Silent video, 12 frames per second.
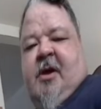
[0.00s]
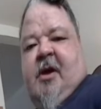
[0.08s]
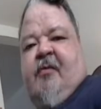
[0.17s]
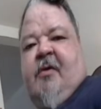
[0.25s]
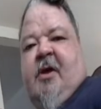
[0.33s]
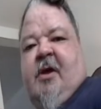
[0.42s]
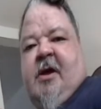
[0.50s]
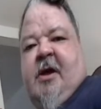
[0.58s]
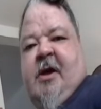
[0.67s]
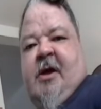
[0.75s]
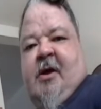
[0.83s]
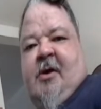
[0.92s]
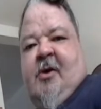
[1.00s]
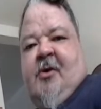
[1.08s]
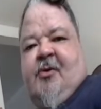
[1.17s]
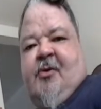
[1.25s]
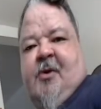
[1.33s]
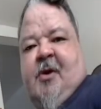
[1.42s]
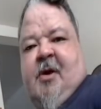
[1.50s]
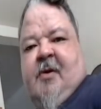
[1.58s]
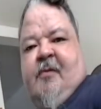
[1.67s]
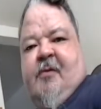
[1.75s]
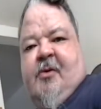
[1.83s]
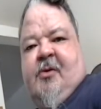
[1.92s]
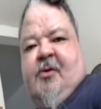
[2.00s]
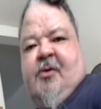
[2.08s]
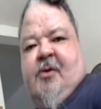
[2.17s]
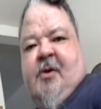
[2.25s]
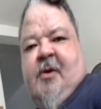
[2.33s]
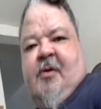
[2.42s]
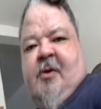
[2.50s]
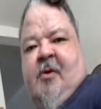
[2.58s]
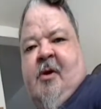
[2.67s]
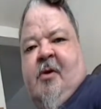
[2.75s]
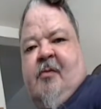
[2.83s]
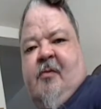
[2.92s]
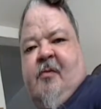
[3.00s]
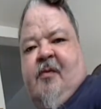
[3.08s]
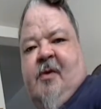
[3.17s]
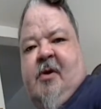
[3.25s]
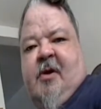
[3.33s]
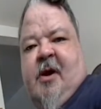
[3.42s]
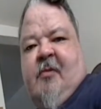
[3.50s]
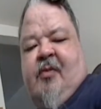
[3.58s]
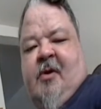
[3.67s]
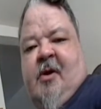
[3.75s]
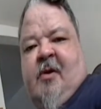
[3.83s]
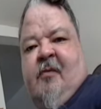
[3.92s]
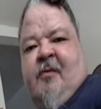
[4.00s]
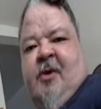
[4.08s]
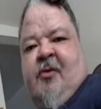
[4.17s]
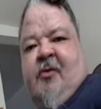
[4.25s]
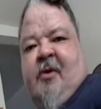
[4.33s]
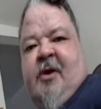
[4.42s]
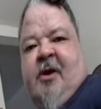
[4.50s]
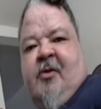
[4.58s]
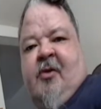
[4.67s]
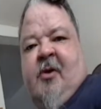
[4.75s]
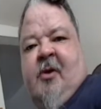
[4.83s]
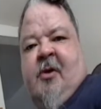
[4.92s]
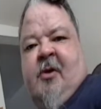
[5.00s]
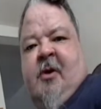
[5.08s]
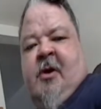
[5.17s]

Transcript: feel like I had lost the confidence, and though I figured I'd probably eventually get there,